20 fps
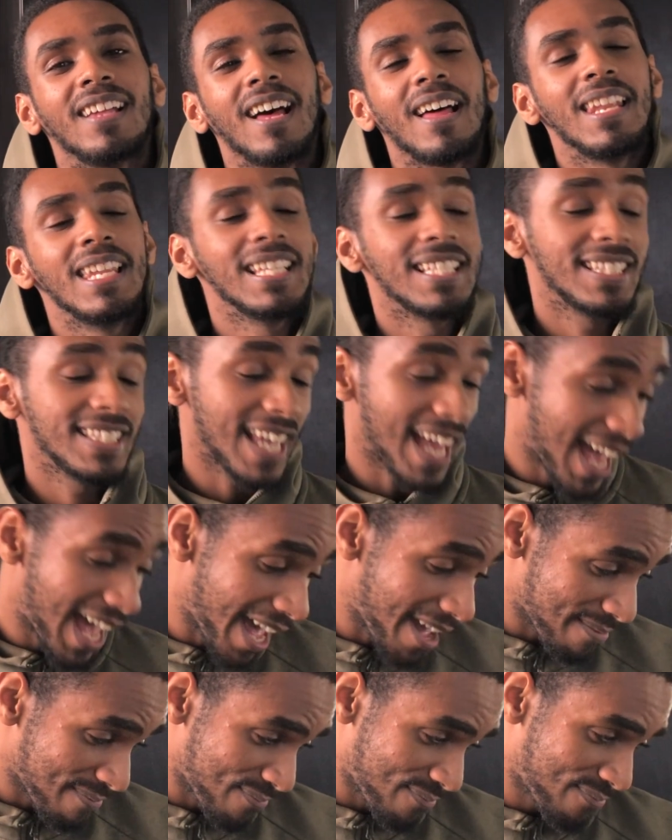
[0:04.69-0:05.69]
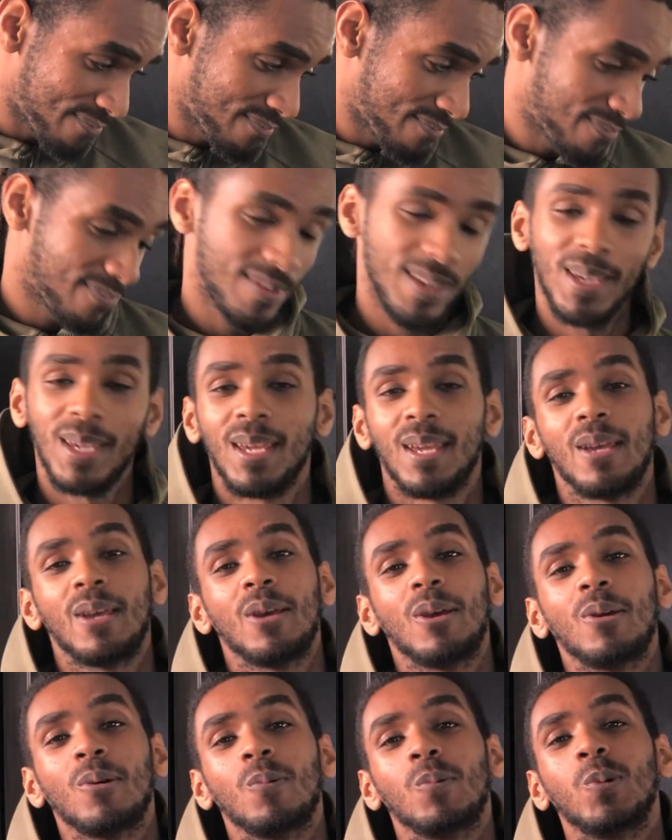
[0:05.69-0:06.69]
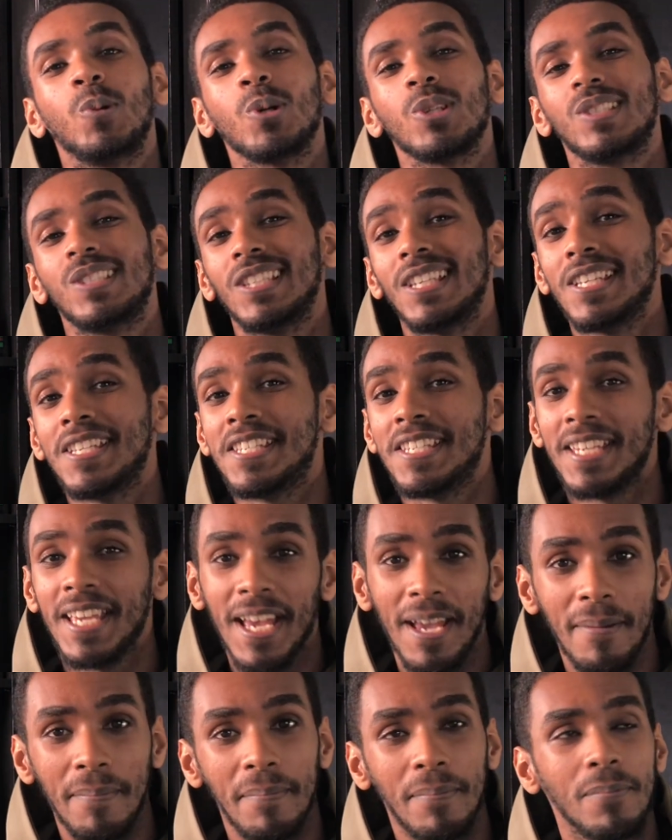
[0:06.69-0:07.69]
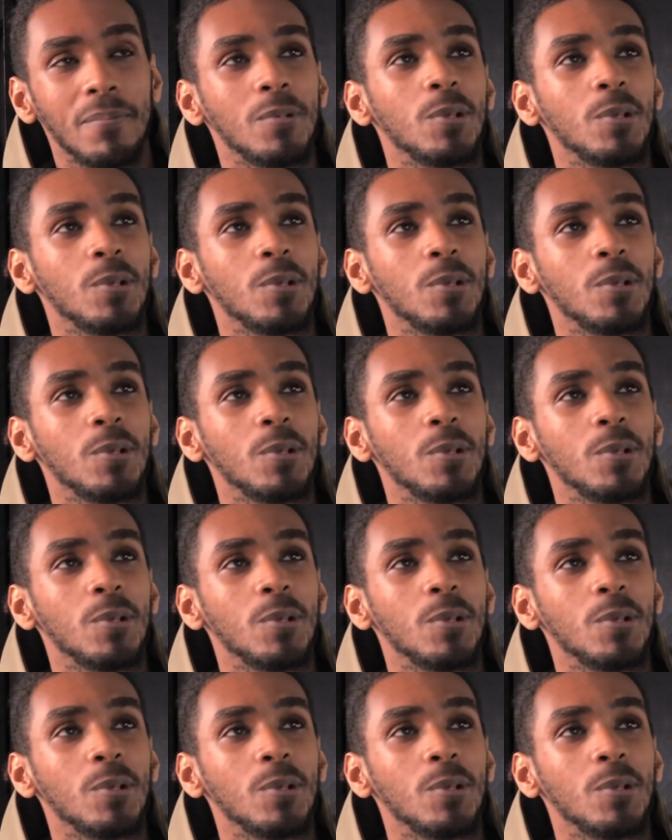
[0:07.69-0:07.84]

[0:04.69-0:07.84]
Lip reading: Now this time, we've got CGM,